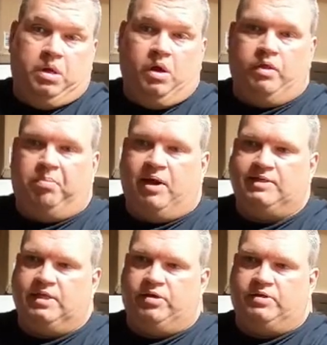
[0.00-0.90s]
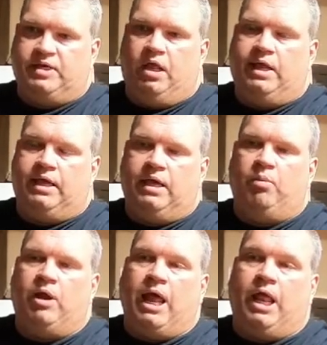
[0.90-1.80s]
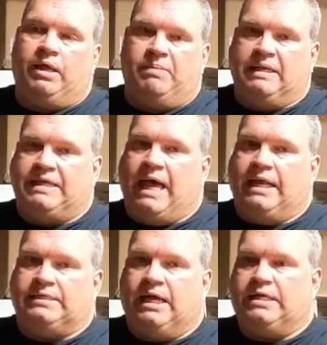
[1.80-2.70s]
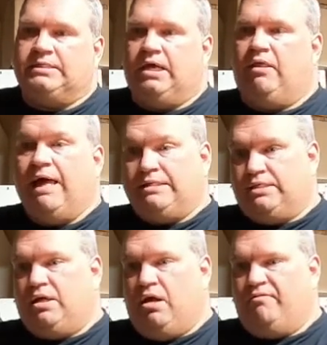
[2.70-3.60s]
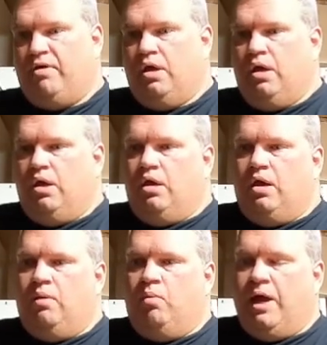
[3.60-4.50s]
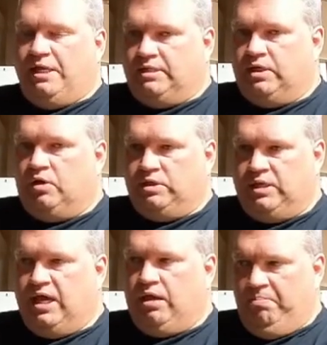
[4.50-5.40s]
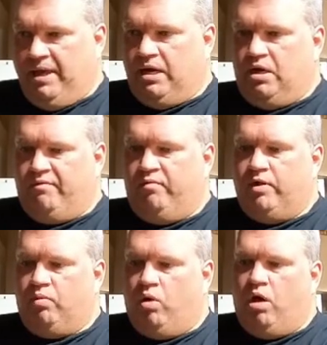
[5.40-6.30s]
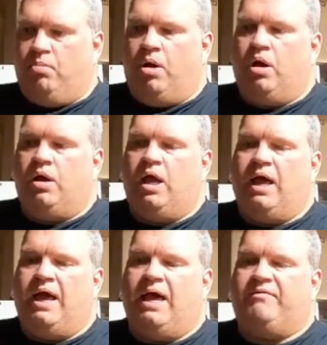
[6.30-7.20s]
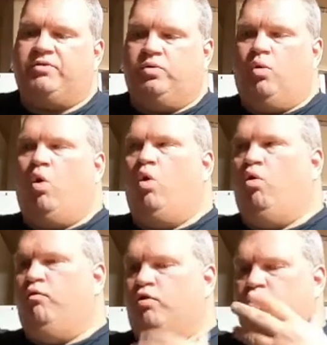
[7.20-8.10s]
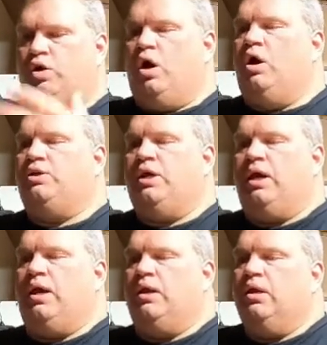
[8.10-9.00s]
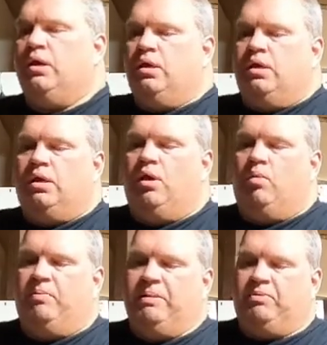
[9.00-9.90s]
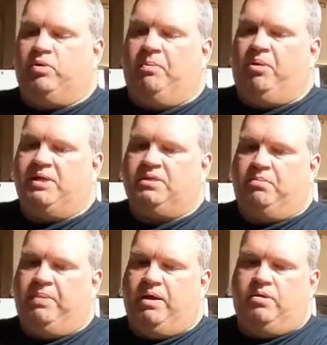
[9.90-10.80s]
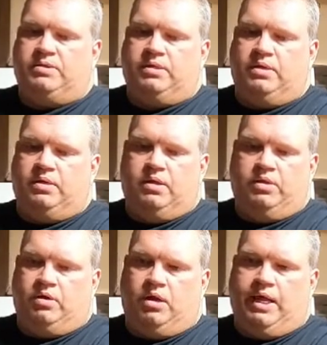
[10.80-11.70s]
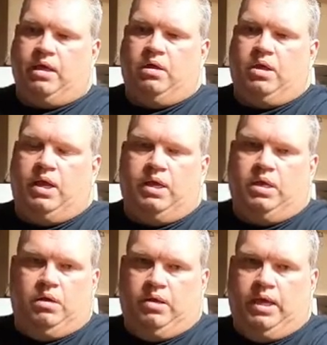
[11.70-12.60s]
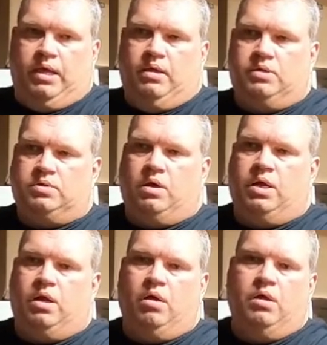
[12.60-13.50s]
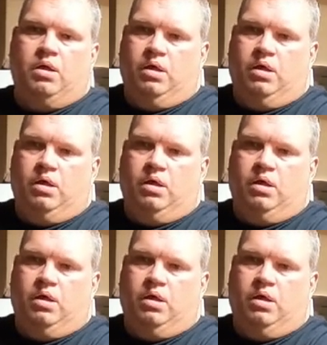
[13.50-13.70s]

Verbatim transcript: you know the price that they're selling it. What I like about that is I could sell that stuff and still stay competitive with Walmart, not have to overcharge. And you know, when people do price comparison, uh, they're like, okay, you know, hey, you know,